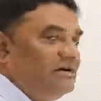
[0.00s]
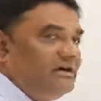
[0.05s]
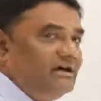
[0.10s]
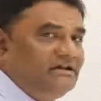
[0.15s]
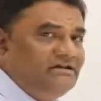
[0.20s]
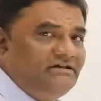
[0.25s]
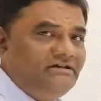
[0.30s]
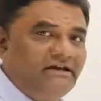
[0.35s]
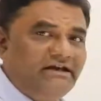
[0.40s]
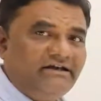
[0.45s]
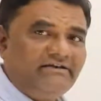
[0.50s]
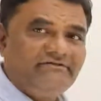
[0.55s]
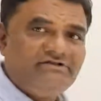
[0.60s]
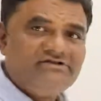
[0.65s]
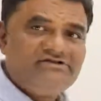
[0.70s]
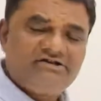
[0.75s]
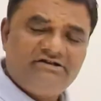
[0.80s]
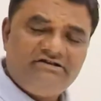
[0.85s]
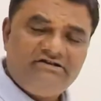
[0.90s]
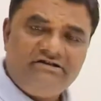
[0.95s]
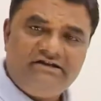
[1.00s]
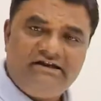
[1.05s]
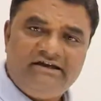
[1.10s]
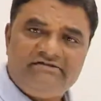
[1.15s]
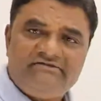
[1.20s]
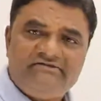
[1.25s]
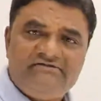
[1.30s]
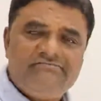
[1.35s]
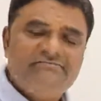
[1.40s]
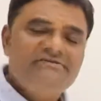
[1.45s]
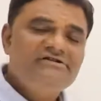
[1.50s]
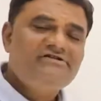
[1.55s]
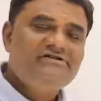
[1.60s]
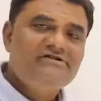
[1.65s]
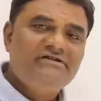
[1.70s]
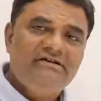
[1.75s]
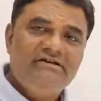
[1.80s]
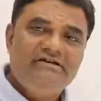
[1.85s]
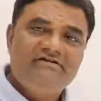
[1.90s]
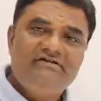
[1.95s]
Any language. Any language
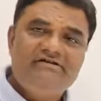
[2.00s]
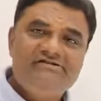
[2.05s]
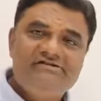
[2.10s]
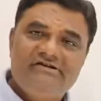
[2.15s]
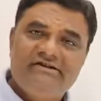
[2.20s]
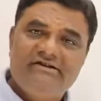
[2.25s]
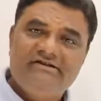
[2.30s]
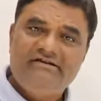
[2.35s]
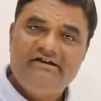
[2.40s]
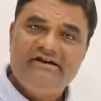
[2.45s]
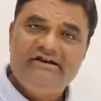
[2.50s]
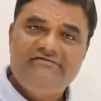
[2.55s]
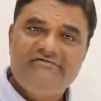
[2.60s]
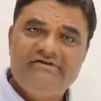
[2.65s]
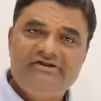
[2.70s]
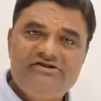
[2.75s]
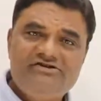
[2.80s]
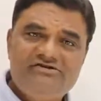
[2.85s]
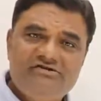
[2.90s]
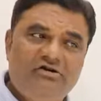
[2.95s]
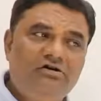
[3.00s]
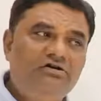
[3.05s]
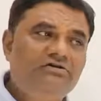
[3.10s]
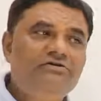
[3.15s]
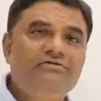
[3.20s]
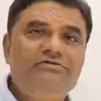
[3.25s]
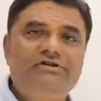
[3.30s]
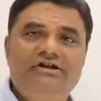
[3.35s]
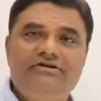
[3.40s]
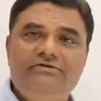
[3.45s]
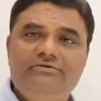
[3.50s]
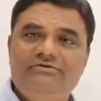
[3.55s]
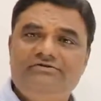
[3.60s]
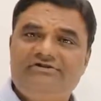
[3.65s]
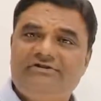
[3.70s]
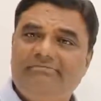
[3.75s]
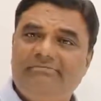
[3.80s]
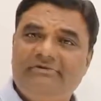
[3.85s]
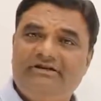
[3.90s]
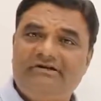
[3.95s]
means English-like language, or you can use
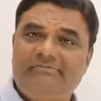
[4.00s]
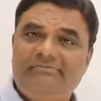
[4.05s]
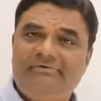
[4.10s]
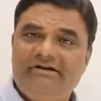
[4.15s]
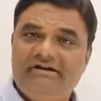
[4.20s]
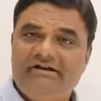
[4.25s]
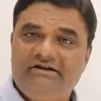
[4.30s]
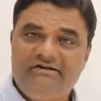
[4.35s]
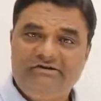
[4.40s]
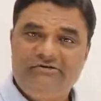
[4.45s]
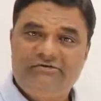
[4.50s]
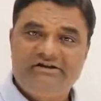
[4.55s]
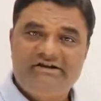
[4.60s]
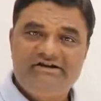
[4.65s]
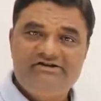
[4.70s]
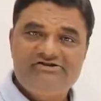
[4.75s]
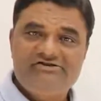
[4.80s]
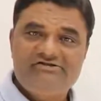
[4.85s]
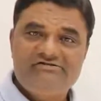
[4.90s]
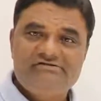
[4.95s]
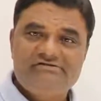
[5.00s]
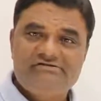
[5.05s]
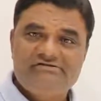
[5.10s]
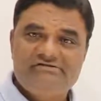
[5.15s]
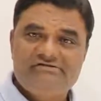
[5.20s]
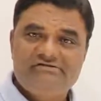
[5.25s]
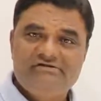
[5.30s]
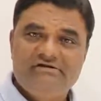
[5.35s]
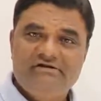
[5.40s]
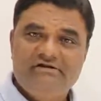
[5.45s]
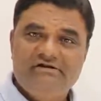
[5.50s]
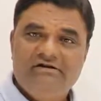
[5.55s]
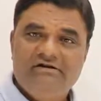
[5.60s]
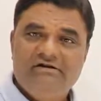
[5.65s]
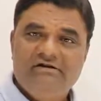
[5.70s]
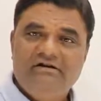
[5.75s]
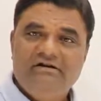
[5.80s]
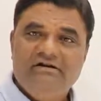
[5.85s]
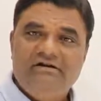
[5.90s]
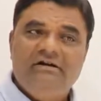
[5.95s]
some mathematical notations.
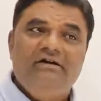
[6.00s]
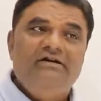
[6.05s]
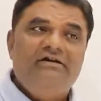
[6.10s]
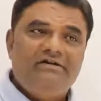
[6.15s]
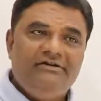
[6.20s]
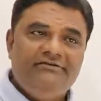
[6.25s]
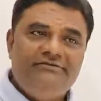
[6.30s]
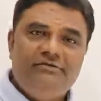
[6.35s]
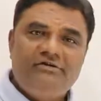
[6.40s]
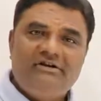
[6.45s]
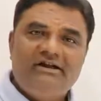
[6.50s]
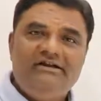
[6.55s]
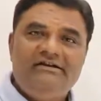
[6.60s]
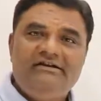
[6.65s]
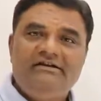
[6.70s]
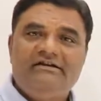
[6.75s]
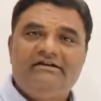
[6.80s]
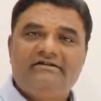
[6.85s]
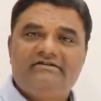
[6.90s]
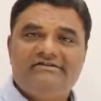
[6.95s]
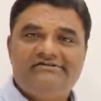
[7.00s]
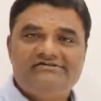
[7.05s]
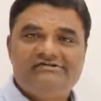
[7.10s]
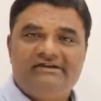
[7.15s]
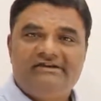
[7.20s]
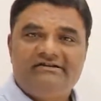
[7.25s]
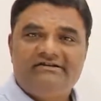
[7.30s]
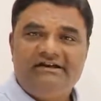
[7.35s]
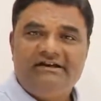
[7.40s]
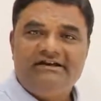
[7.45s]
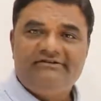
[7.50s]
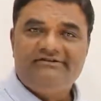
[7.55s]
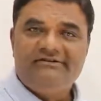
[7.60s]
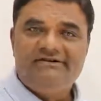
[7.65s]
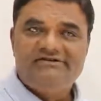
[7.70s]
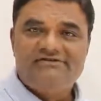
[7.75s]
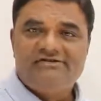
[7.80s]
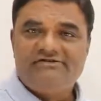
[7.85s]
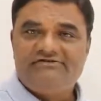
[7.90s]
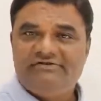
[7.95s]
If you're writing English-like
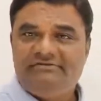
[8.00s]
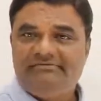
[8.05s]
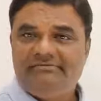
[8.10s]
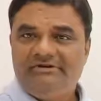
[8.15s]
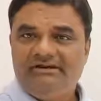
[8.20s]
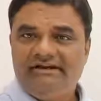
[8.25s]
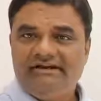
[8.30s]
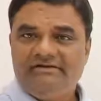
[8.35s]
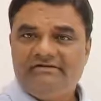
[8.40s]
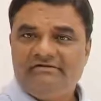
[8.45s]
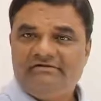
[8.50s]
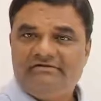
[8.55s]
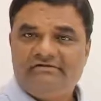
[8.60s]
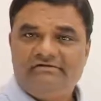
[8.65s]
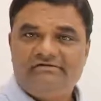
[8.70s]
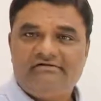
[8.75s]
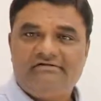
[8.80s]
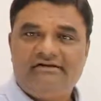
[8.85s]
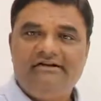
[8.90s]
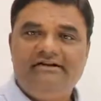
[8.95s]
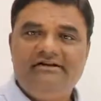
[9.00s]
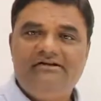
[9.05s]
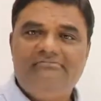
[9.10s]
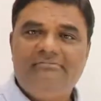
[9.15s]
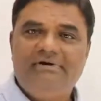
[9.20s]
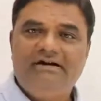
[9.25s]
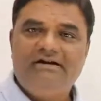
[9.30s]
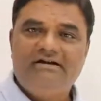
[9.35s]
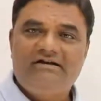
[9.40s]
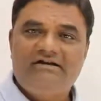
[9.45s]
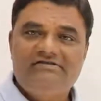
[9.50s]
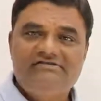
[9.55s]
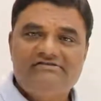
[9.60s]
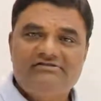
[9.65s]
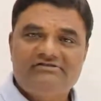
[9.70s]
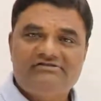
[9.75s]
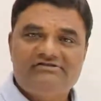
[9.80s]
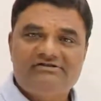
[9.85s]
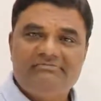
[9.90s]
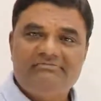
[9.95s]
language, it will be like writing paras
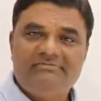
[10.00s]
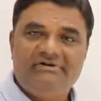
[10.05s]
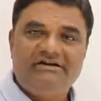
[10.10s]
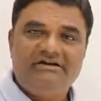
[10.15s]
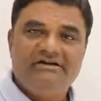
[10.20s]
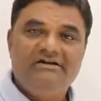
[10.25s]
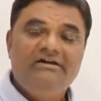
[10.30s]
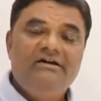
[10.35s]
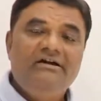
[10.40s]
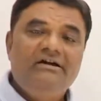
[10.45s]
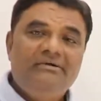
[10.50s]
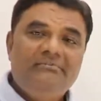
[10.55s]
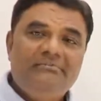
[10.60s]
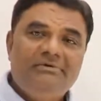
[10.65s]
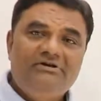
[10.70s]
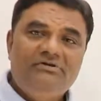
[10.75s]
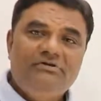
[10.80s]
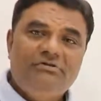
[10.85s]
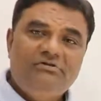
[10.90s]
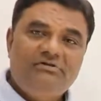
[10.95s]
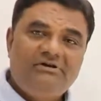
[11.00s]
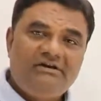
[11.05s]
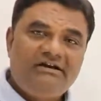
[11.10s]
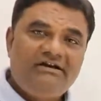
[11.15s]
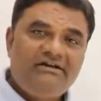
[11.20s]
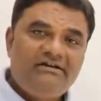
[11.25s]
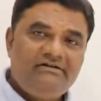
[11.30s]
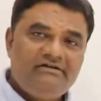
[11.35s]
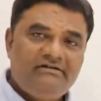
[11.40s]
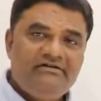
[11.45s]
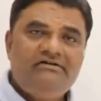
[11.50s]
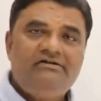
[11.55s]
or summary. But don't try.